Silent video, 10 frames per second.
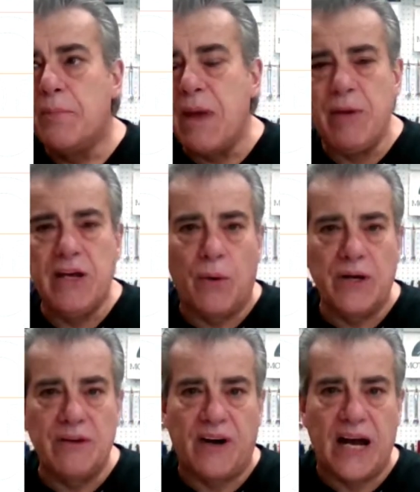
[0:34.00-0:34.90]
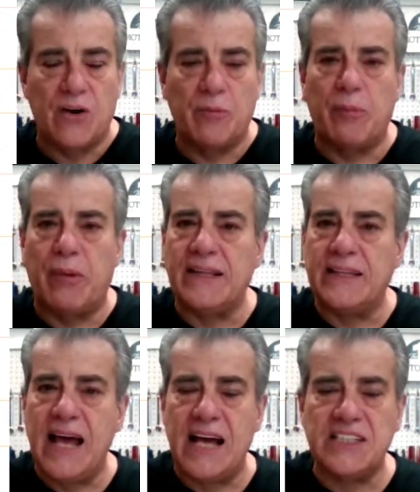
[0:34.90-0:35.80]
maybe going to fire up a bike
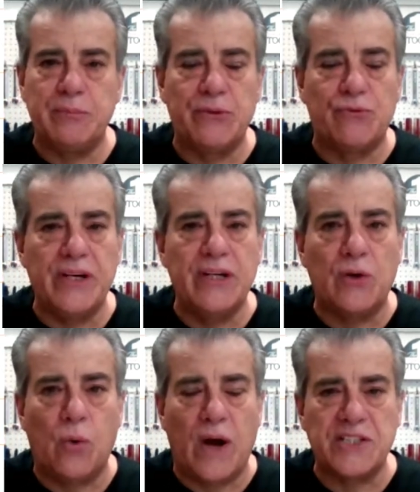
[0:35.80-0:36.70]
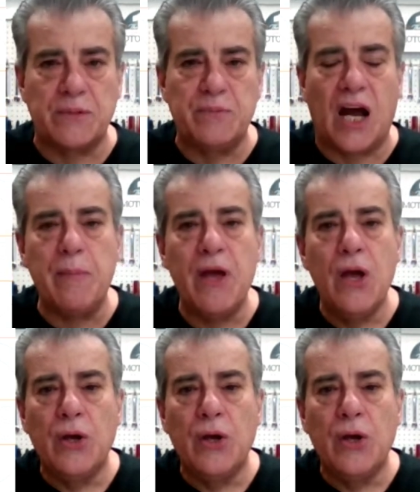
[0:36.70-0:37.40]
that hasn't been ridden in quite some time,